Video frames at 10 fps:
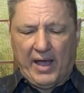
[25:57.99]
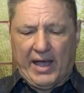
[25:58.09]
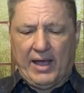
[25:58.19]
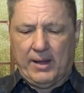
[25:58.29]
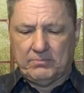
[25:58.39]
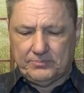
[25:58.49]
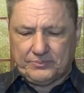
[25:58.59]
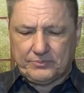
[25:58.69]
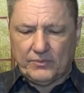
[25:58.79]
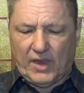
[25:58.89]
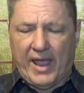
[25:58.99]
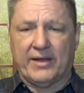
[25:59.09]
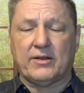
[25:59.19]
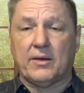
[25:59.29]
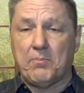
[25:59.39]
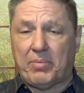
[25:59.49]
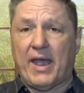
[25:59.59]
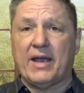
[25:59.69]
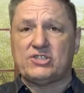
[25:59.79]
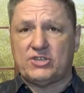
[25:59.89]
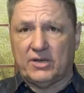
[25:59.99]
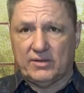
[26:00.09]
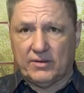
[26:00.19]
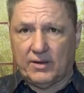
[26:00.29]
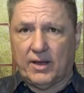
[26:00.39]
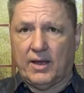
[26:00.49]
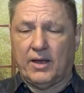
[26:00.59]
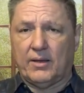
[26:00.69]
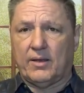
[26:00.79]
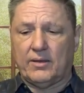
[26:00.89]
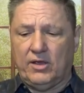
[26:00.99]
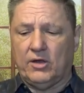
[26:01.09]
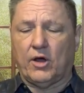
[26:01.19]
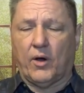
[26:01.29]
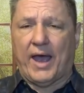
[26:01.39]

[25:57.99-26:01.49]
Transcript: um, and compassion, uh, you know,